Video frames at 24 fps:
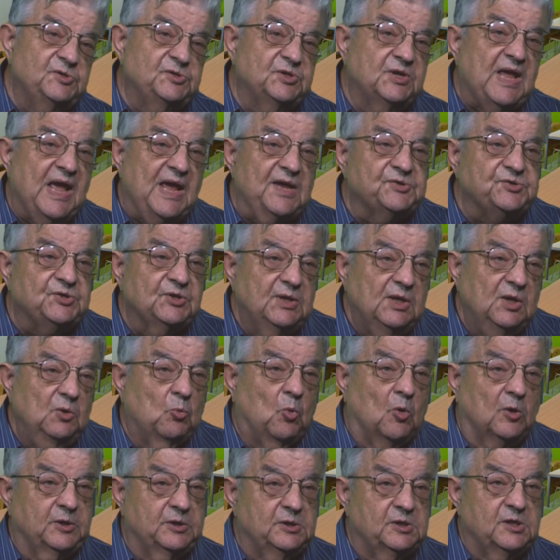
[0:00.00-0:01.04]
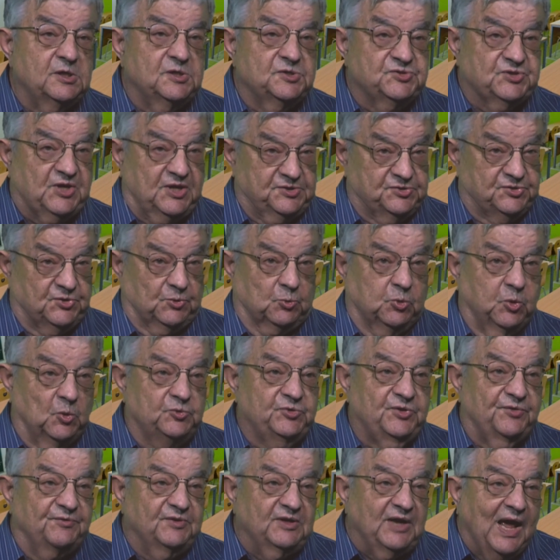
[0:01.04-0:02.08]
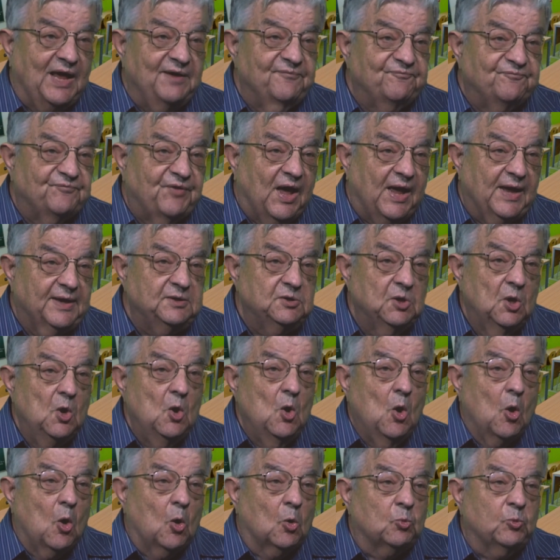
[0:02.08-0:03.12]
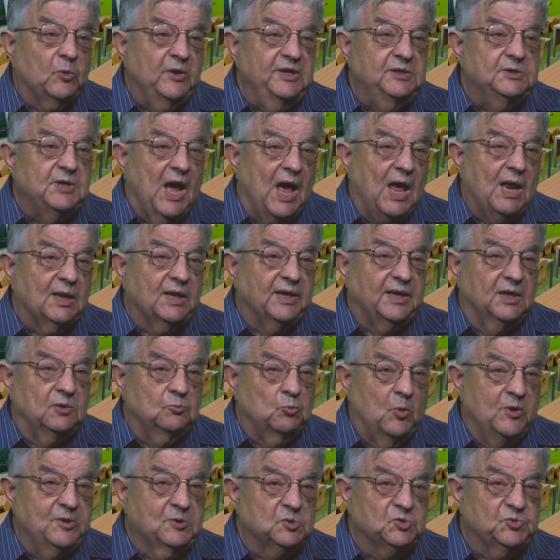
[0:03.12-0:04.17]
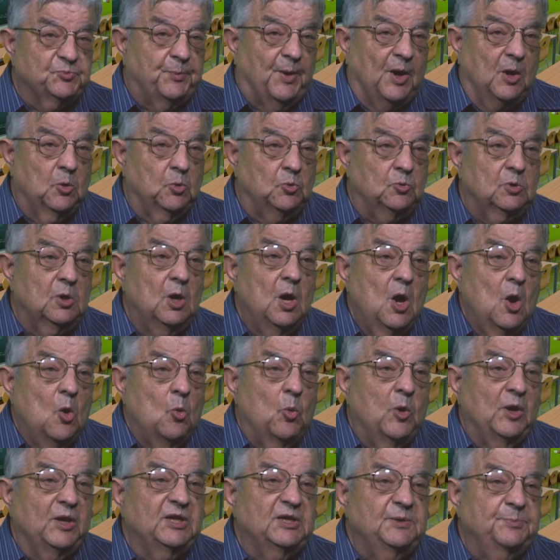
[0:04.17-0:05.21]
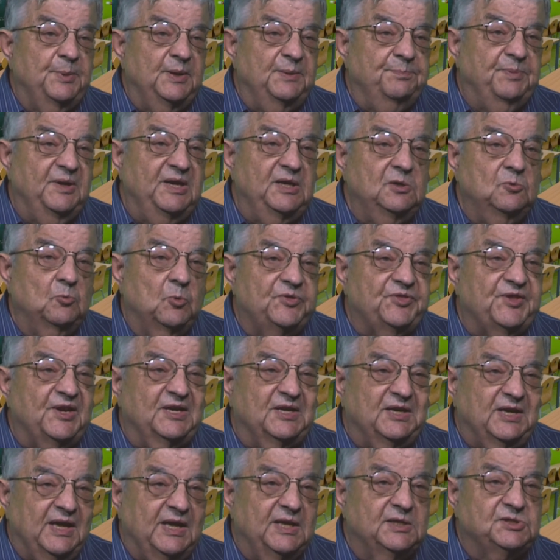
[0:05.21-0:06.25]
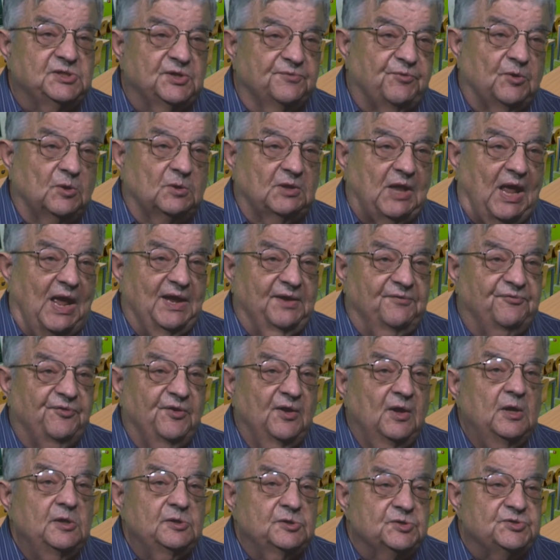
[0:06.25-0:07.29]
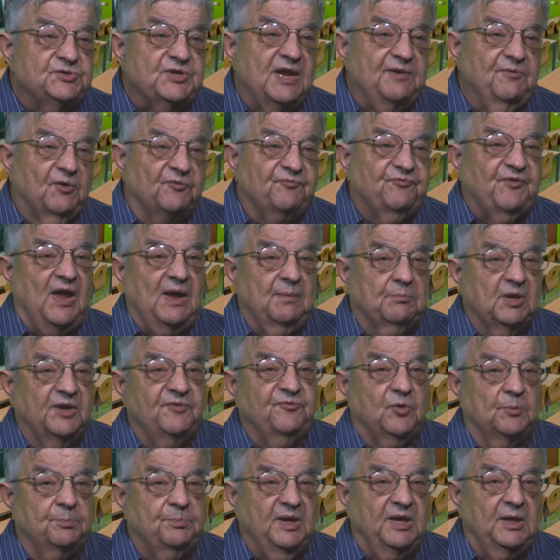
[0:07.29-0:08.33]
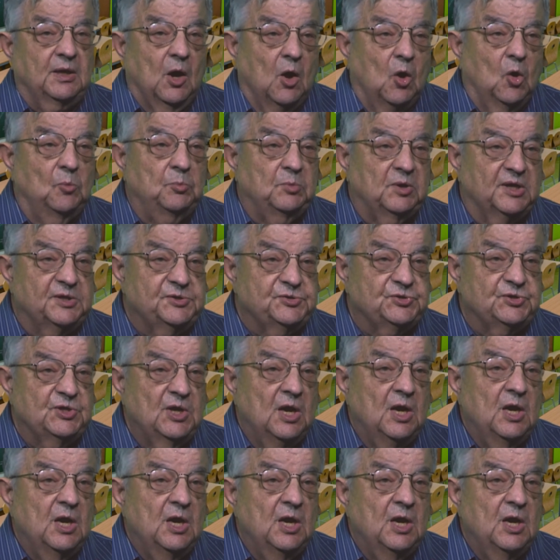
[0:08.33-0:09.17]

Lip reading: Cassidy, wanting to discuss the rules of a knife fight, or Ree Dolly in Winter's Bone, willing to be beaten within an inch of her life to save her family from being homeless.